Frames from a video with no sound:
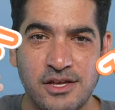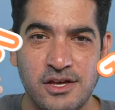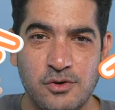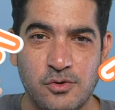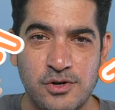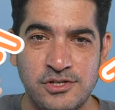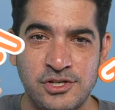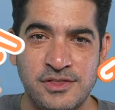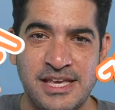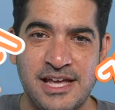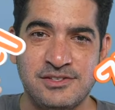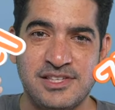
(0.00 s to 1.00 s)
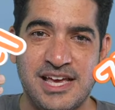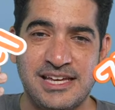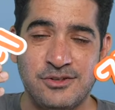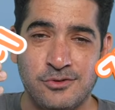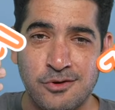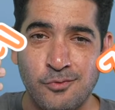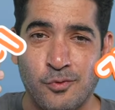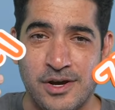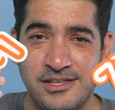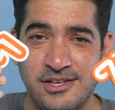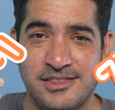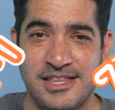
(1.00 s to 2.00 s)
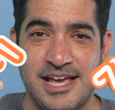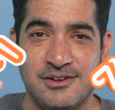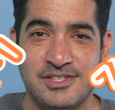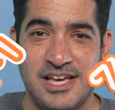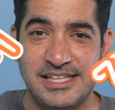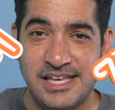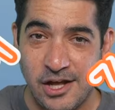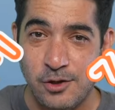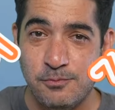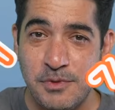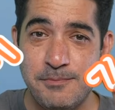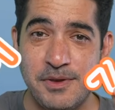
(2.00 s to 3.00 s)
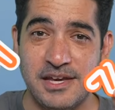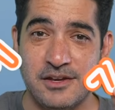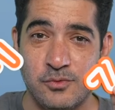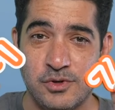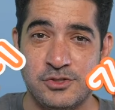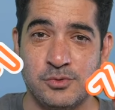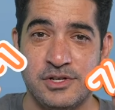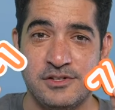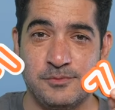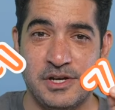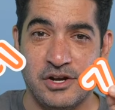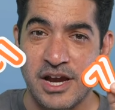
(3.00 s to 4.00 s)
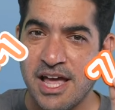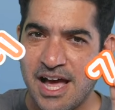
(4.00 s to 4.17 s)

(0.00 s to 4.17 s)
orange on the outside or white on the outside. Help me pick which one is better.